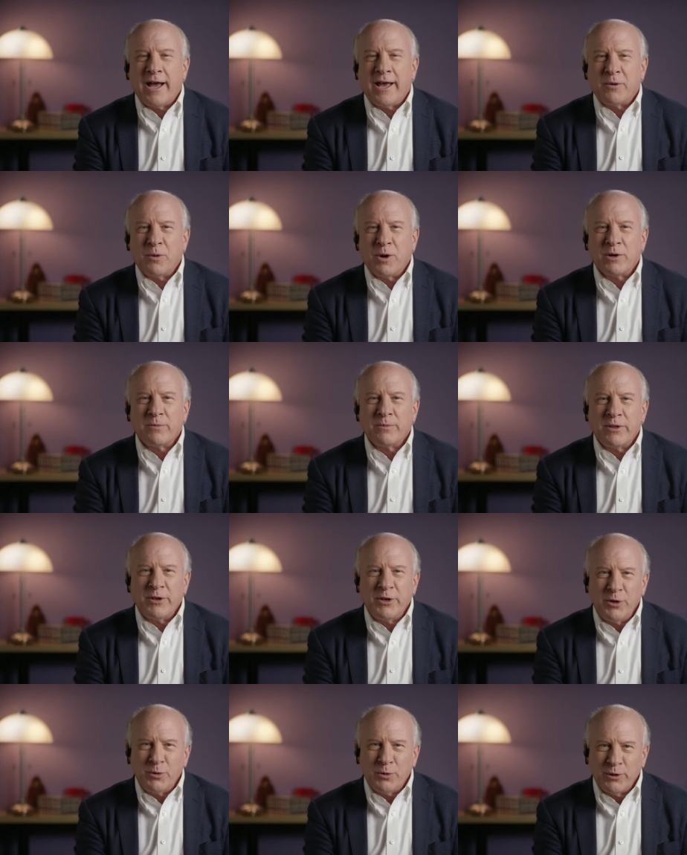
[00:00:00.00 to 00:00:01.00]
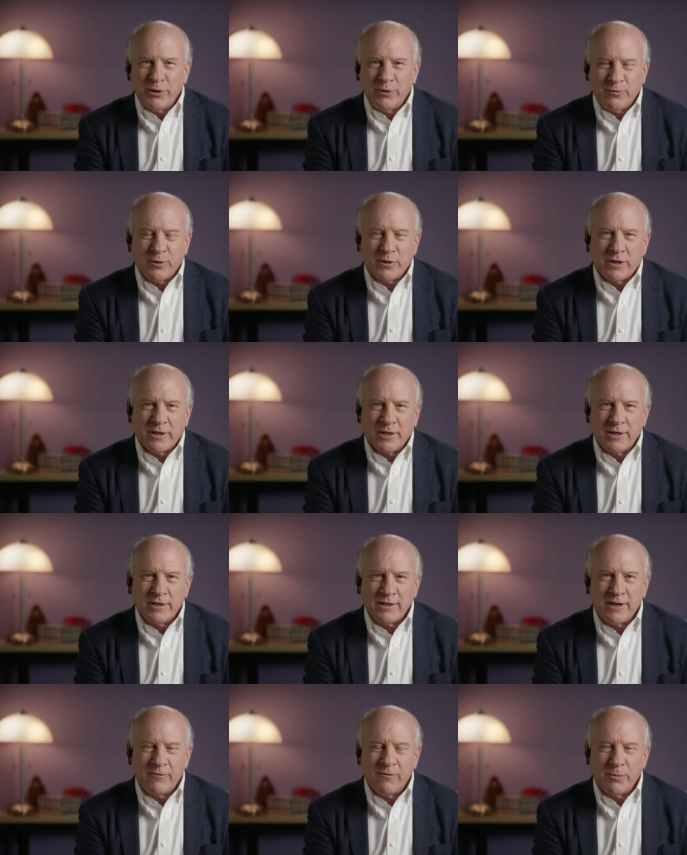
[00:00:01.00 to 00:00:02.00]
Hi, welcome to the New World of Work,
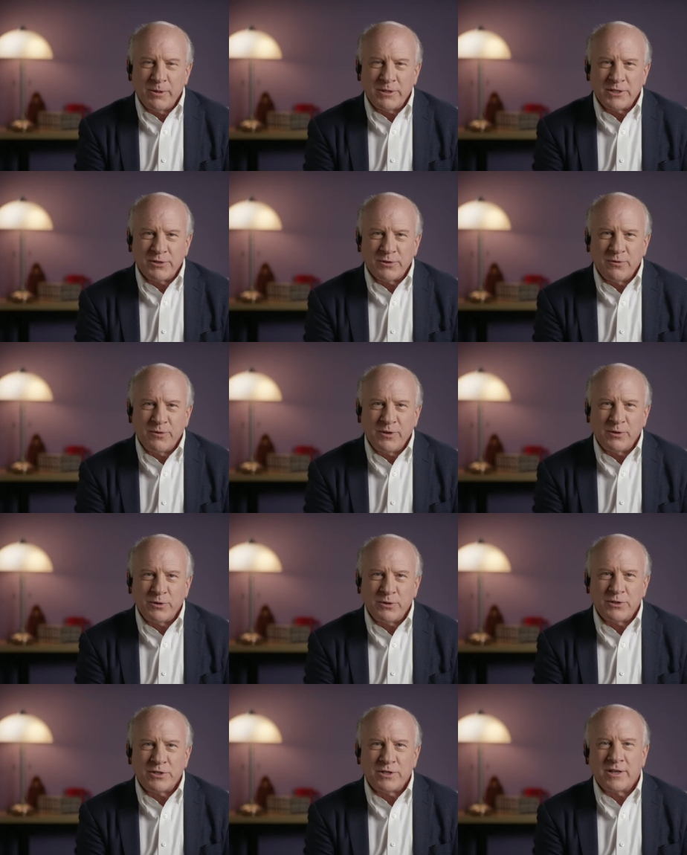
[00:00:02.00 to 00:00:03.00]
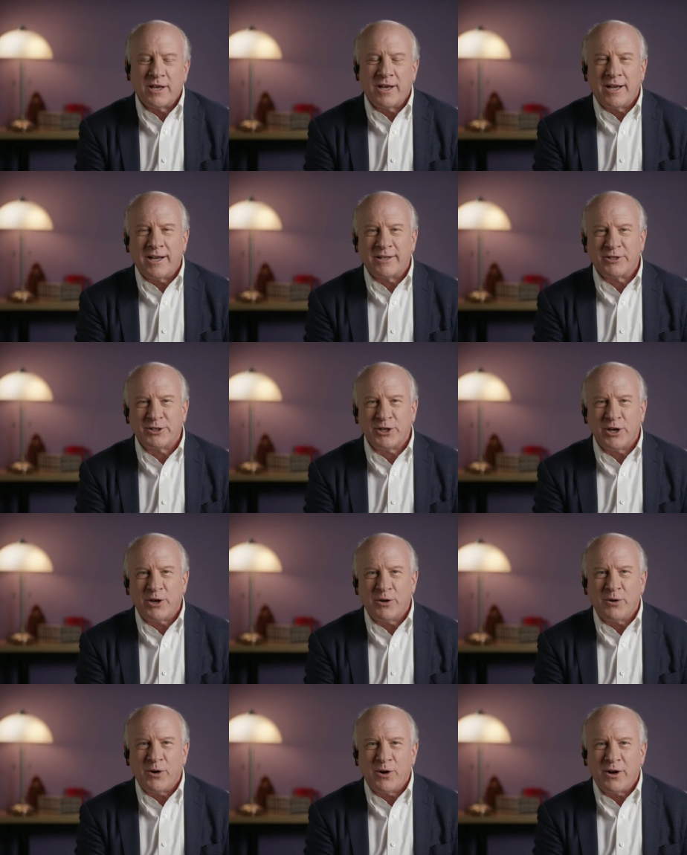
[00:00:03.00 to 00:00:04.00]
Harvard Business Review's uh,
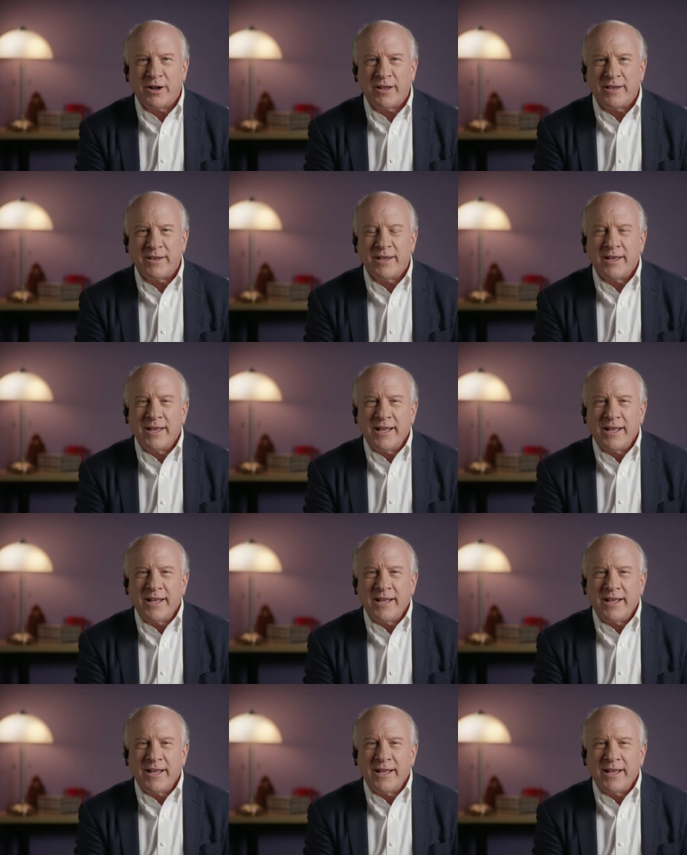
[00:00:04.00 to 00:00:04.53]
show on